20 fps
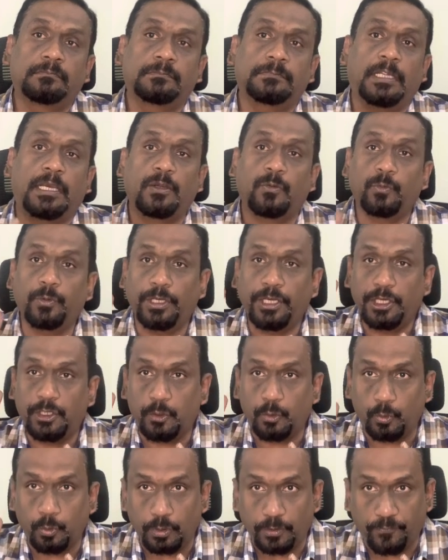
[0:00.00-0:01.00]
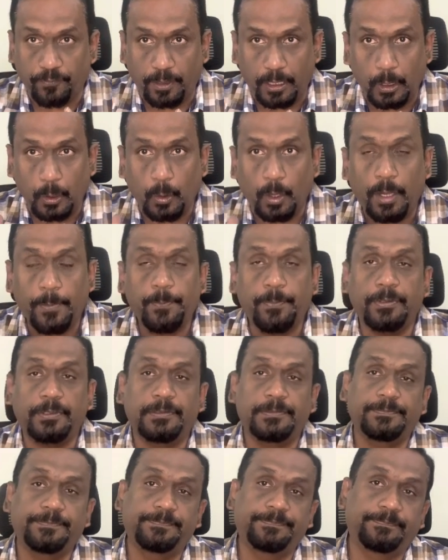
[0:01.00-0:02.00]
and we need to do the
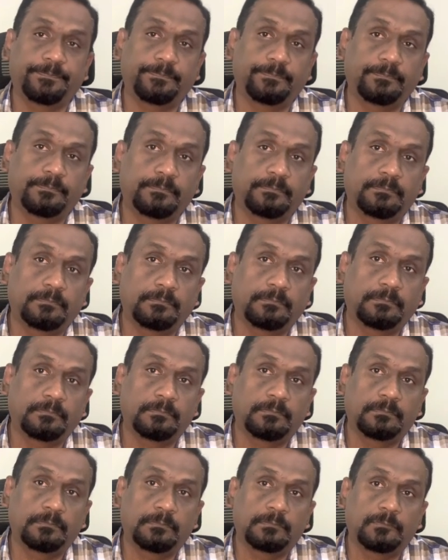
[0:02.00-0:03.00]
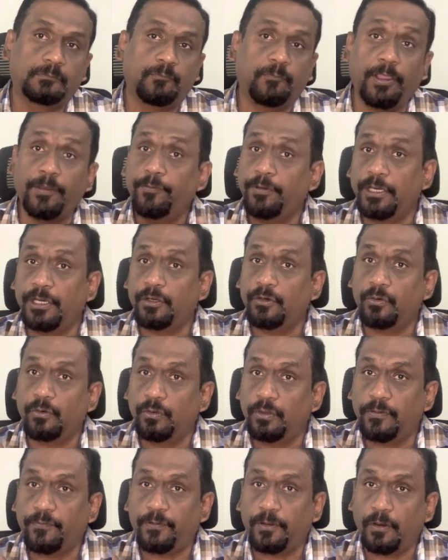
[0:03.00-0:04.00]
follow-up. Why we need to do
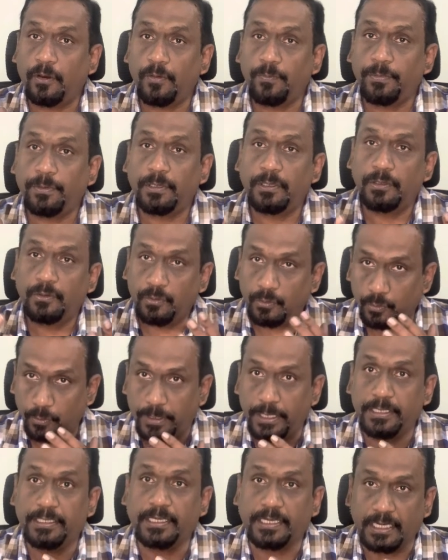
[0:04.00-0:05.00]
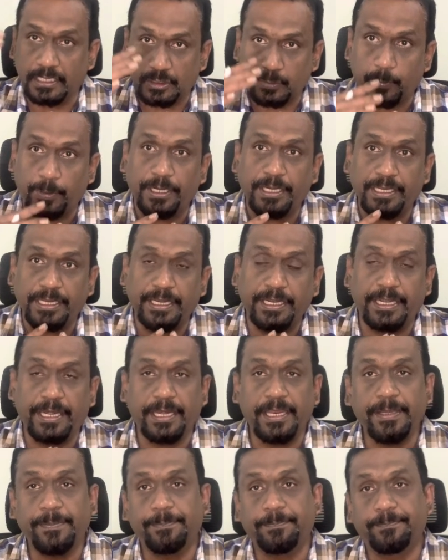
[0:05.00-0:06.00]
the follow-up? To get the corresponding
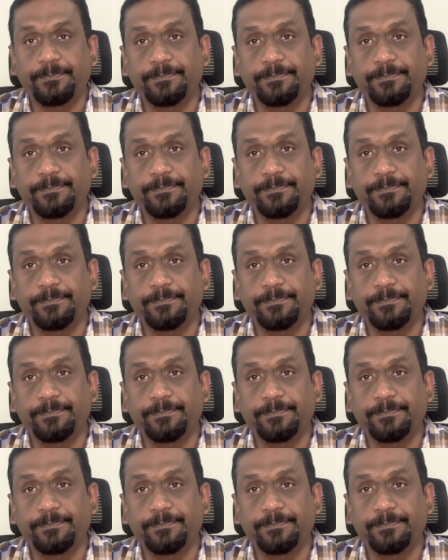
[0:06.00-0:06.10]
entry.